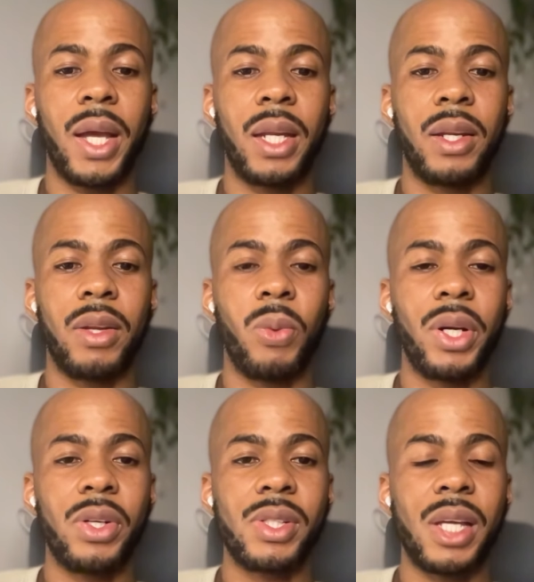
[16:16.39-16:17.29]
and
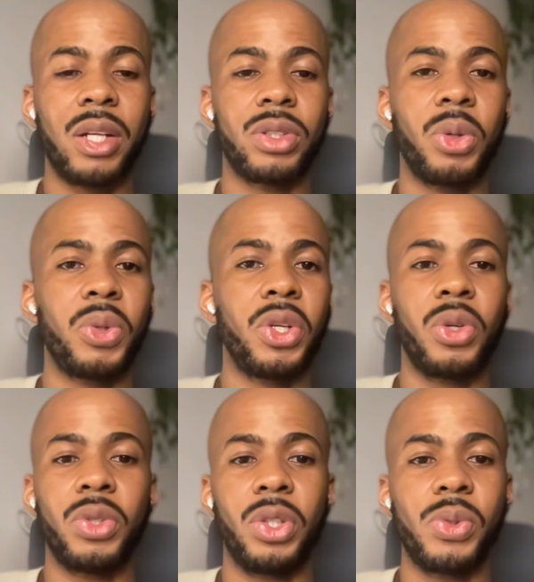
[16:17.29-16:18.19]
whether it's San
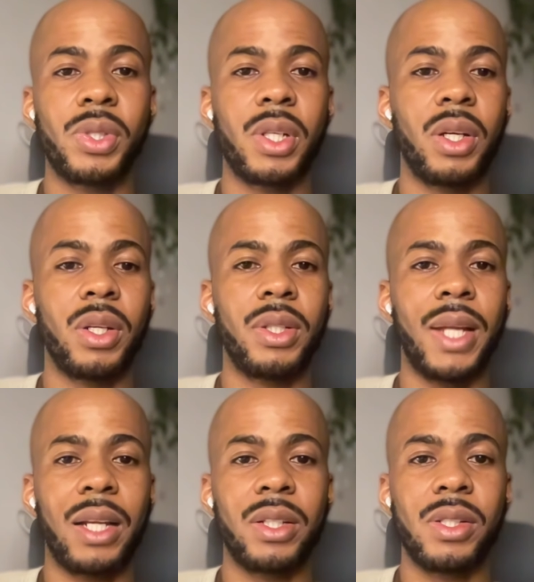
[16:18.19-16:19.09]
Antonio, Houston,
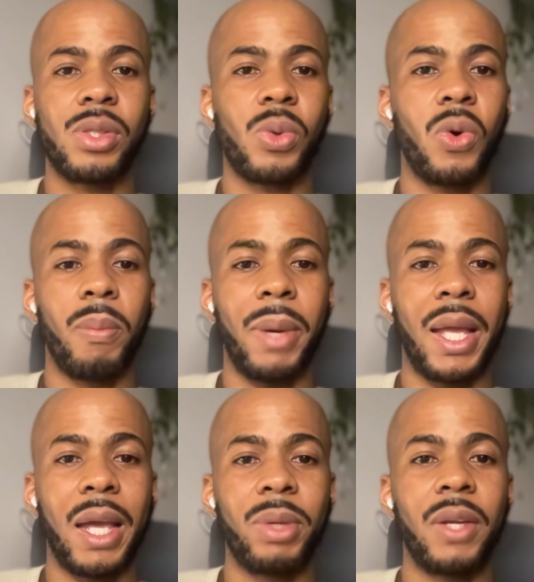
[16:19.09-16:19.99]
Dallas, or
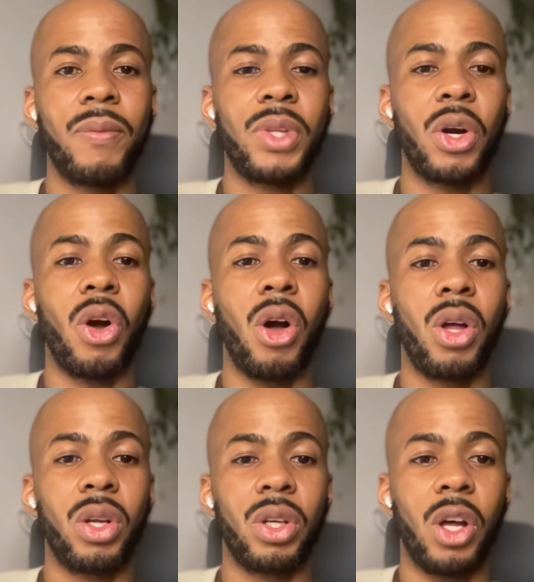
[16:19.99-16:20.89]
Miami, they're
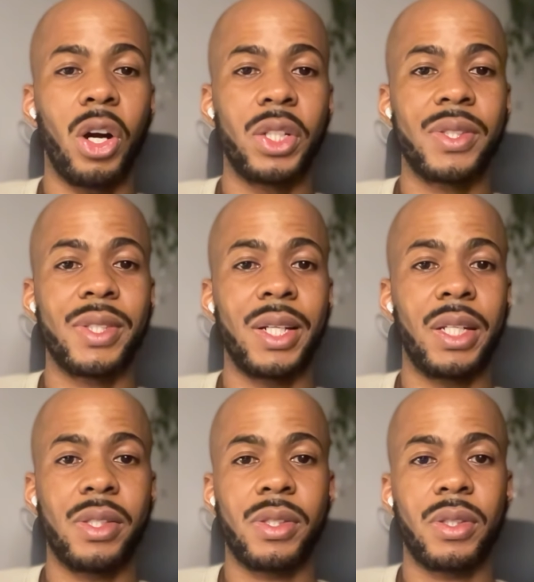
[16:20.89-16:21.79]
all large
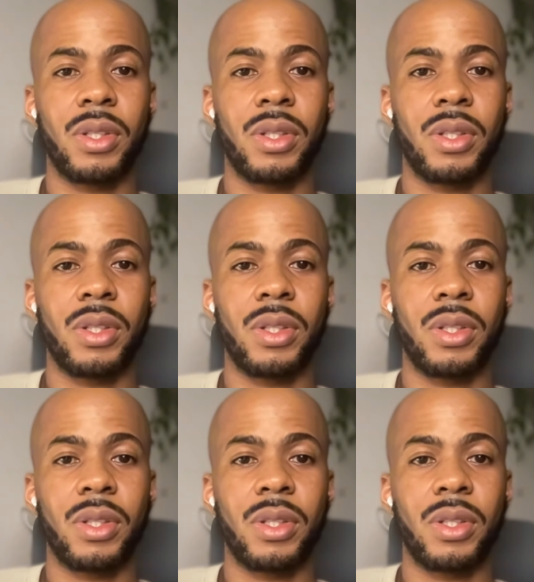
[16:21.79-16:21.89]
cities.